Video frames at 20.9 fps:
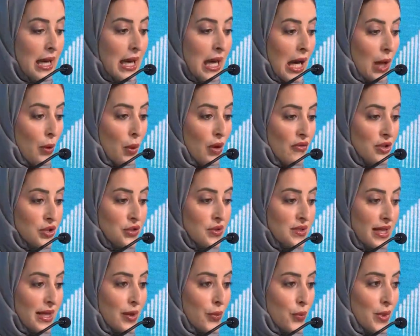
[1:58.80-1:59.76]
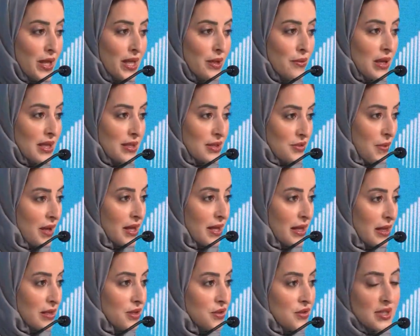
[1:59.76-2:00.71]
However, today, we as
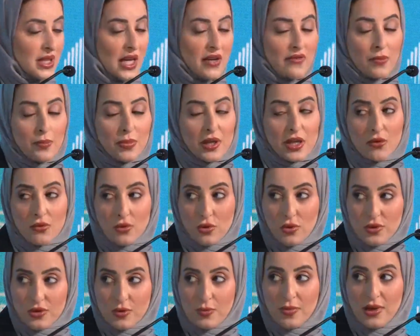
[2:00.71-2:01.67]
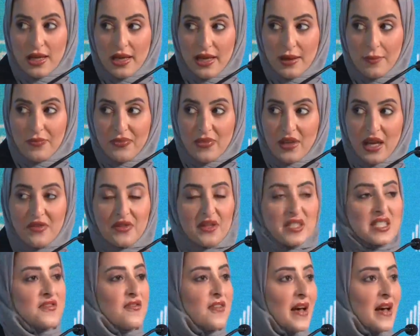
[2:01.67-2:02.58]
regulators have a bigger role to play in this